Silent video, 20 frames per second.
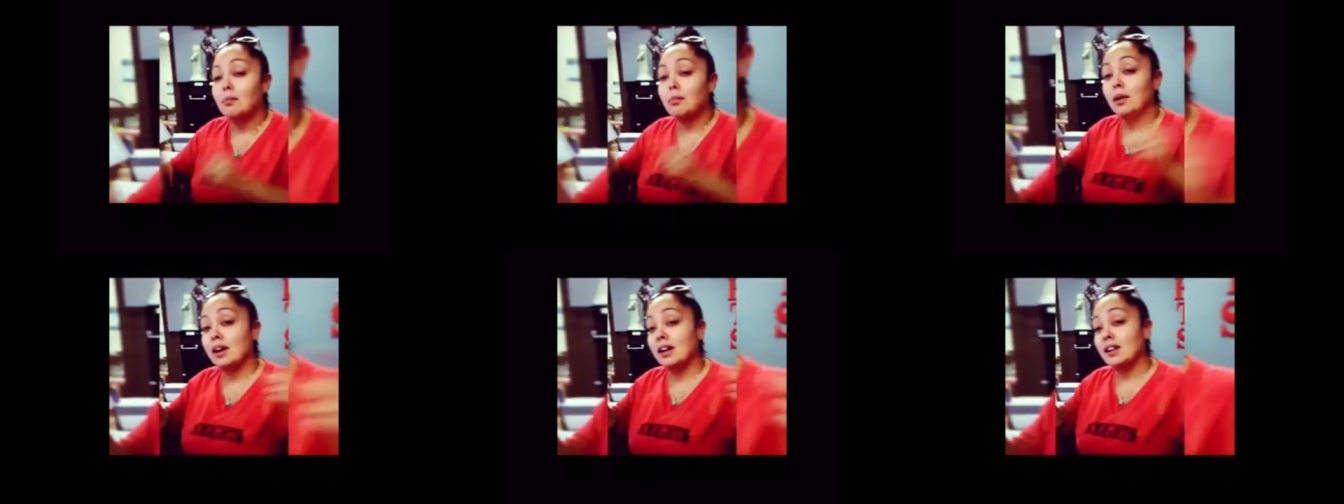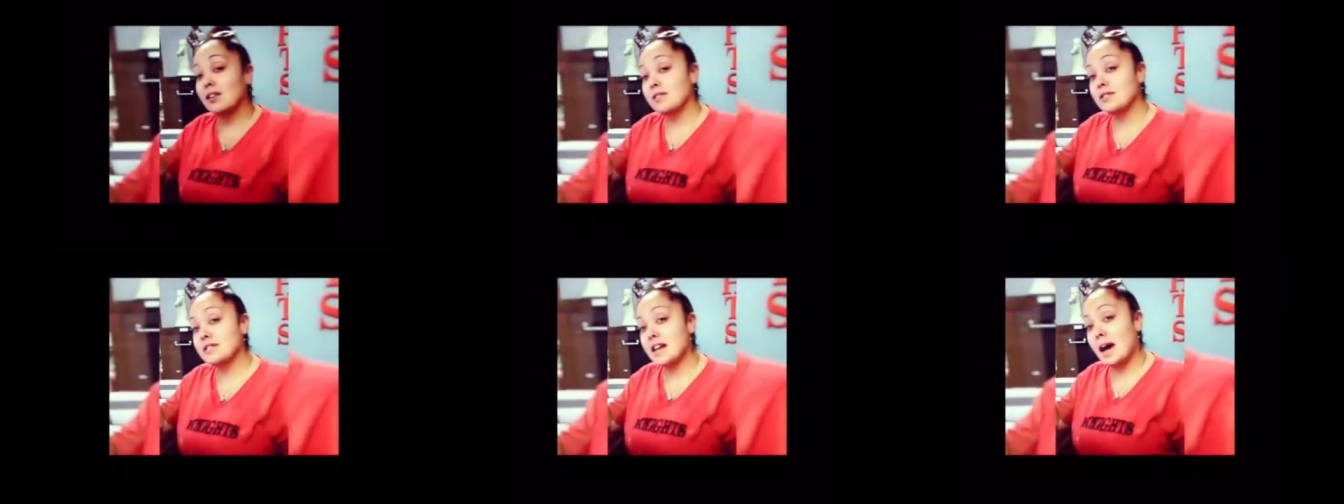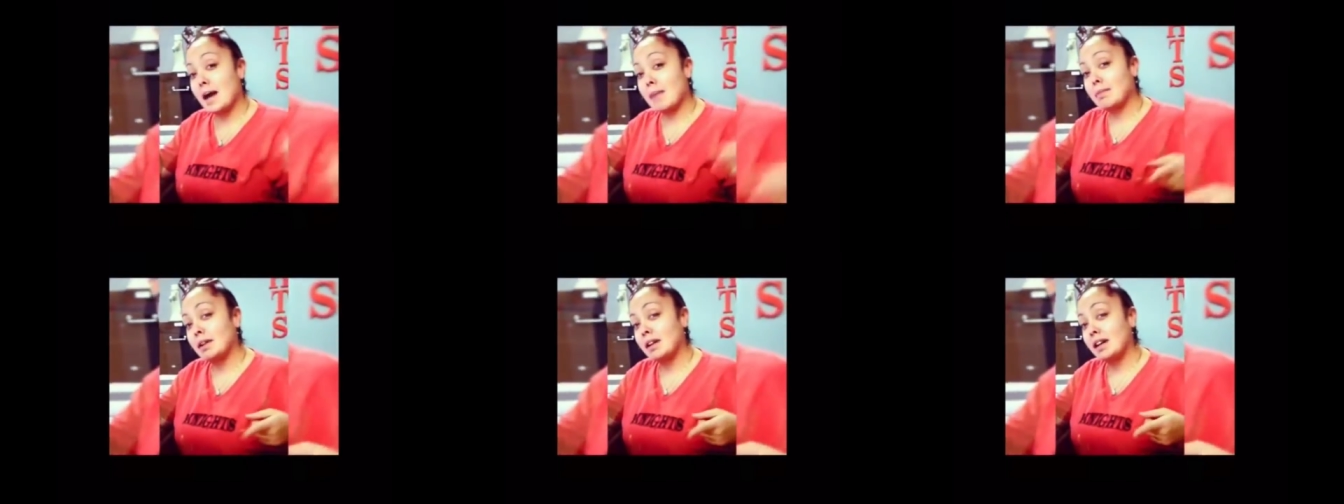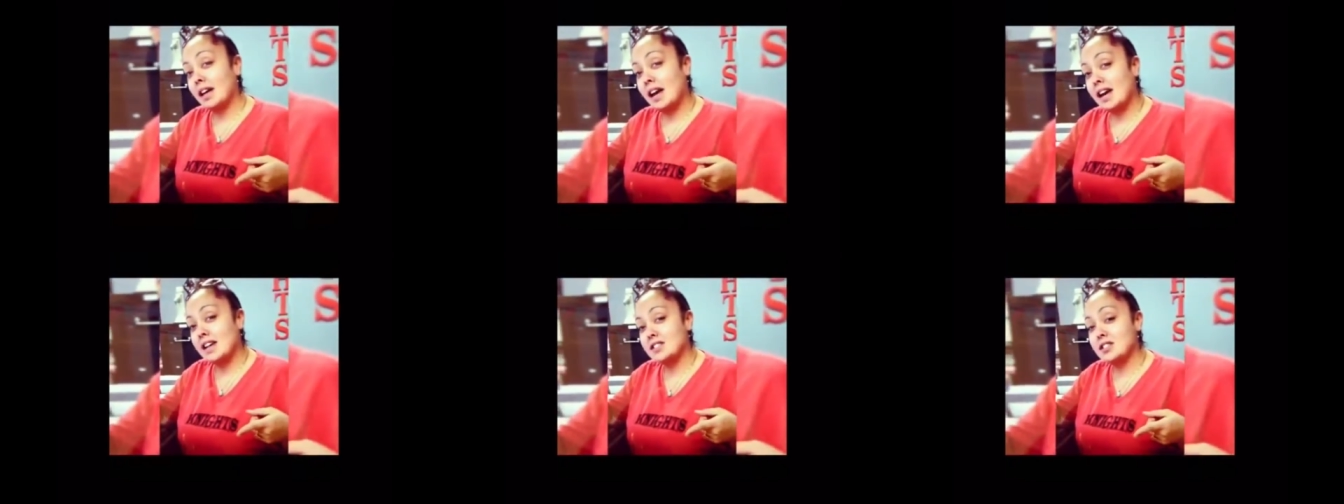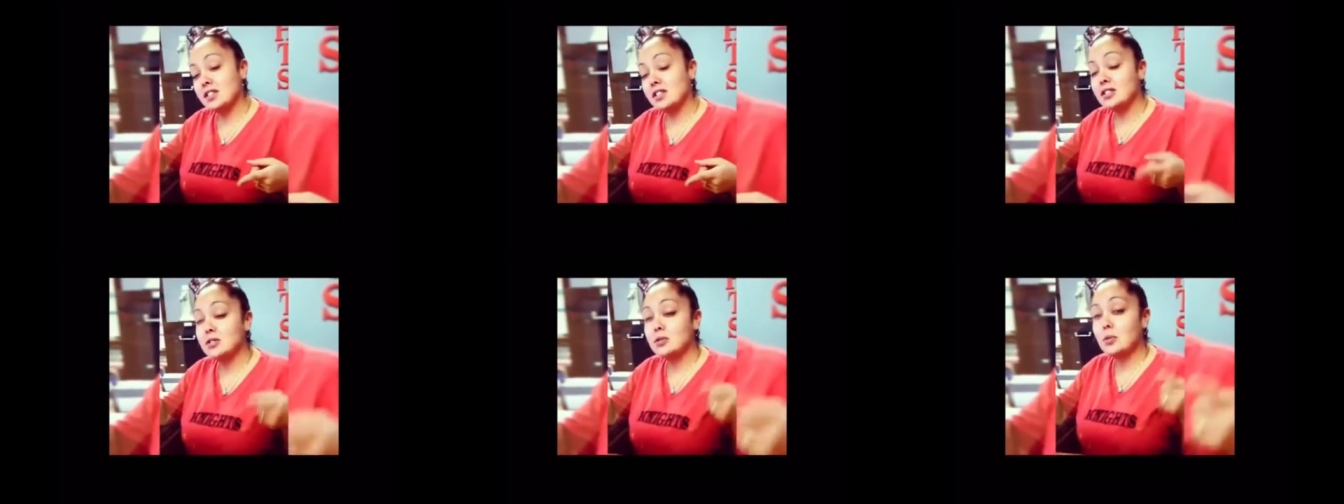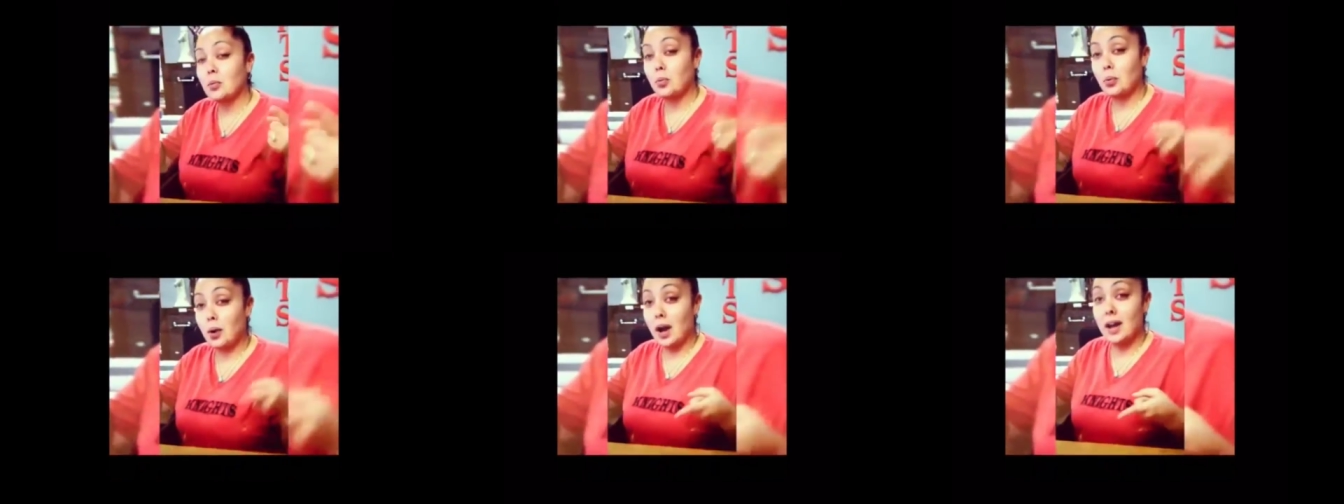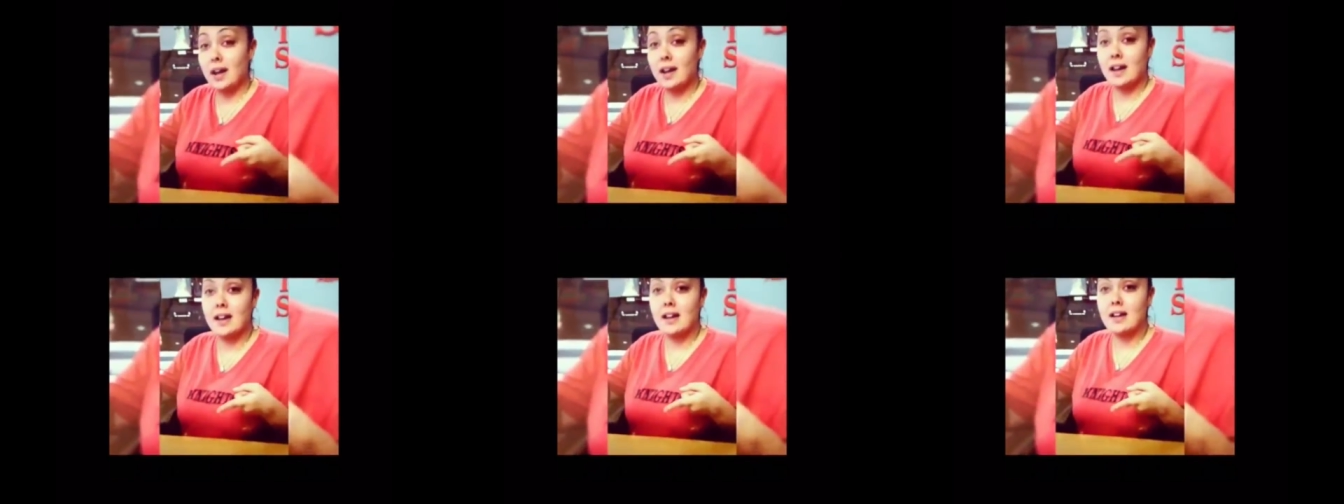Bring those applications
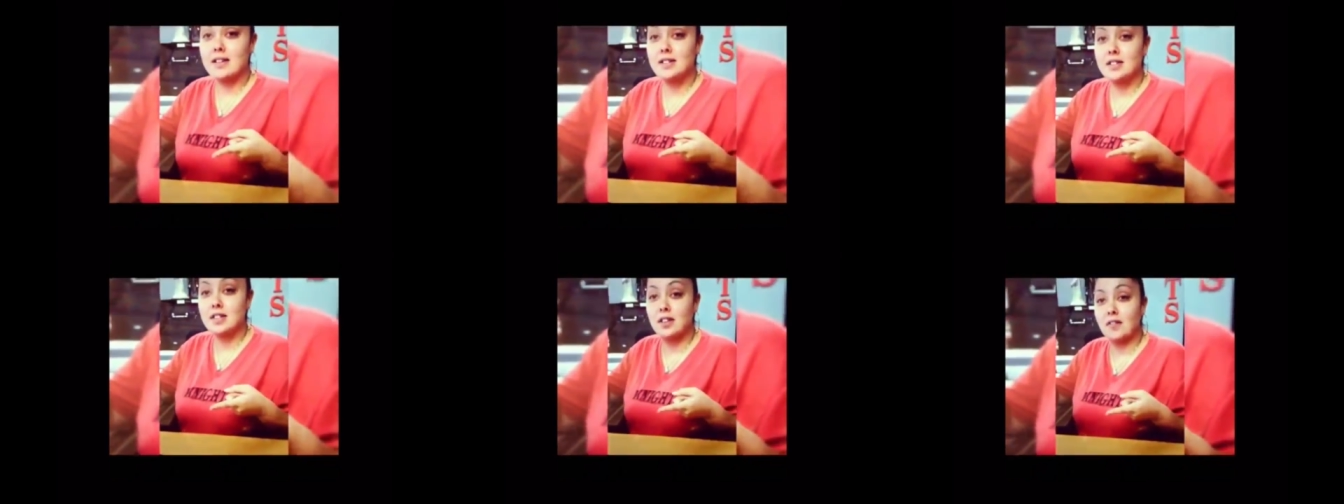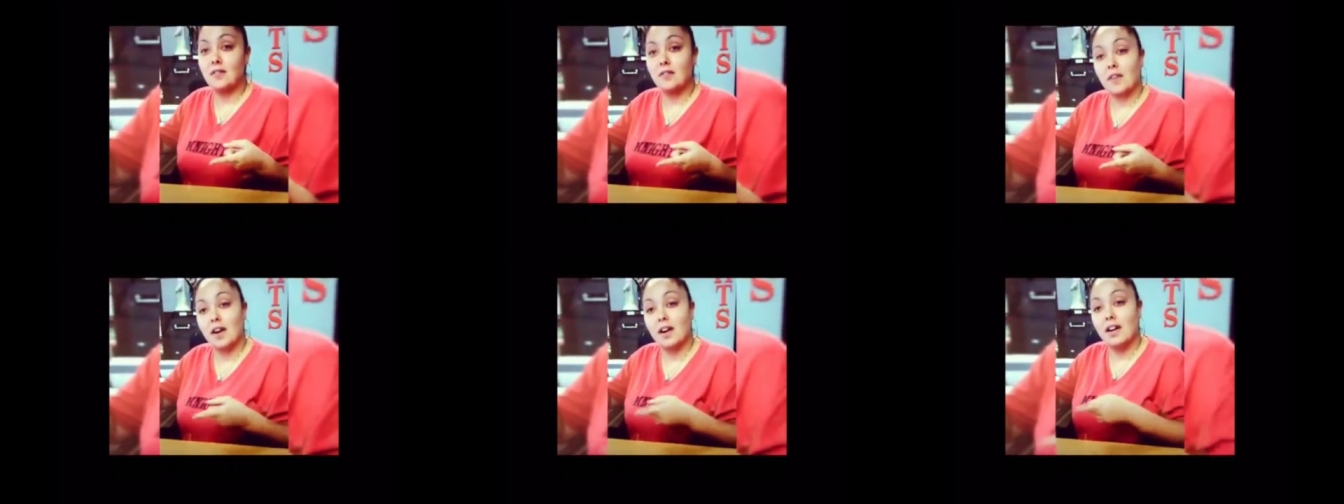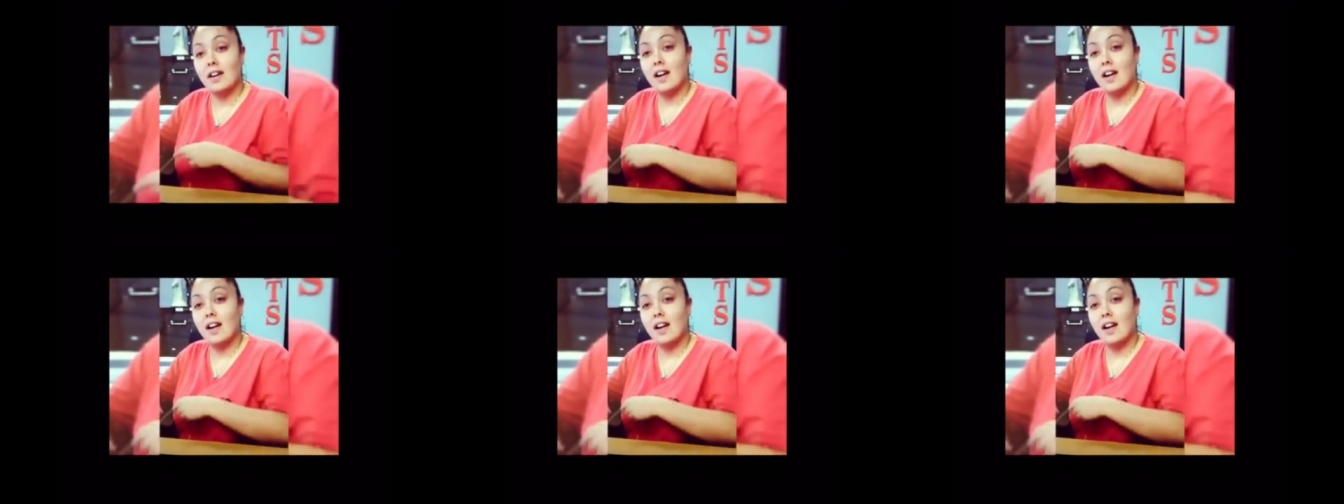right here to the